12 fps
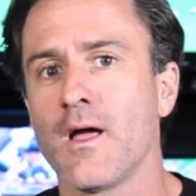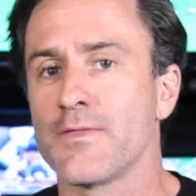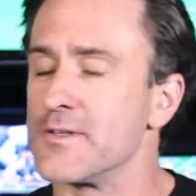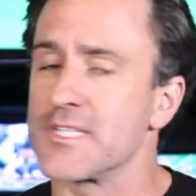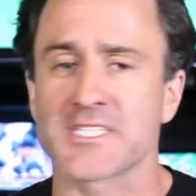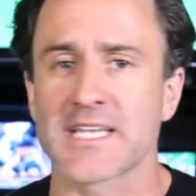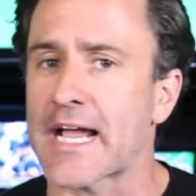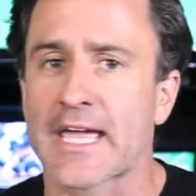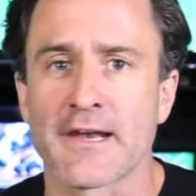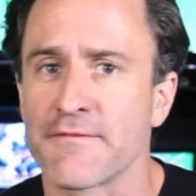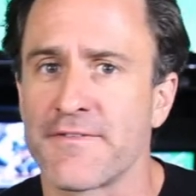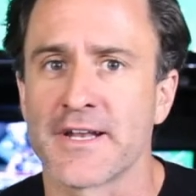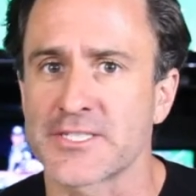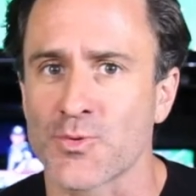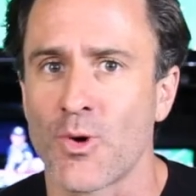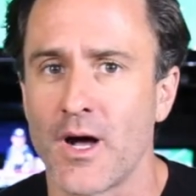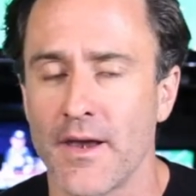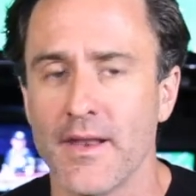They're just not going to finish
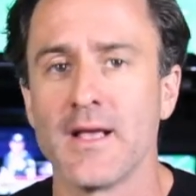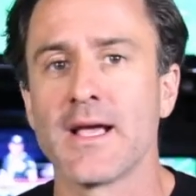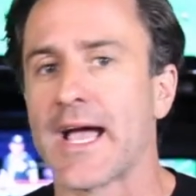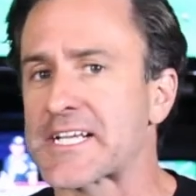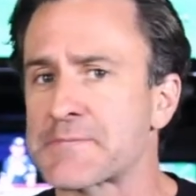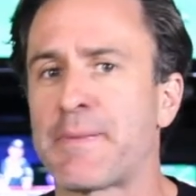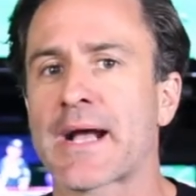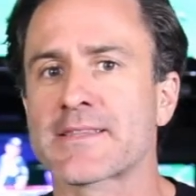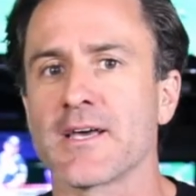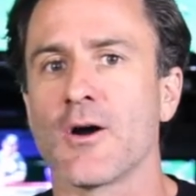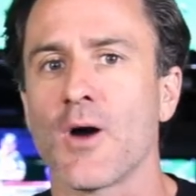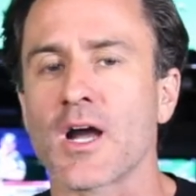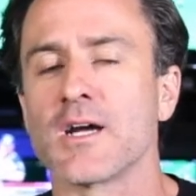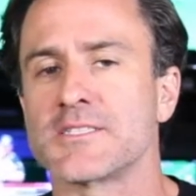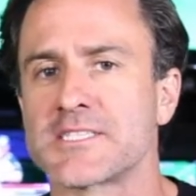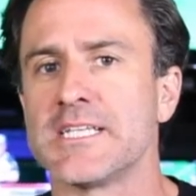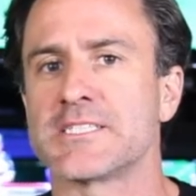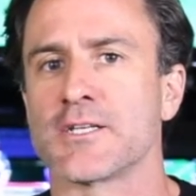one. Expect, though, a good
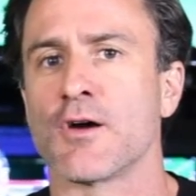season